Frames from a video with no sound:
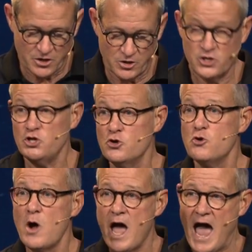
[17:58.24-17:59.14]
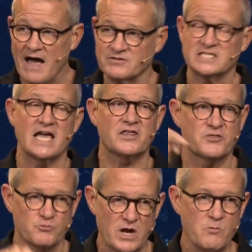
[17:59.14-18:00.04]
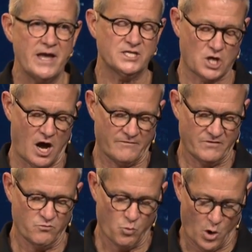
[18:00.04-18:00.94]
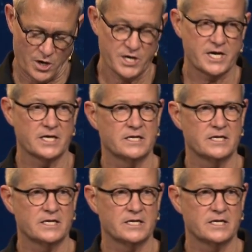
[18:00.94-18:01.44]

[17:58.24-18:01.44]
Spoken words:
you have to take 3 weeks off of work.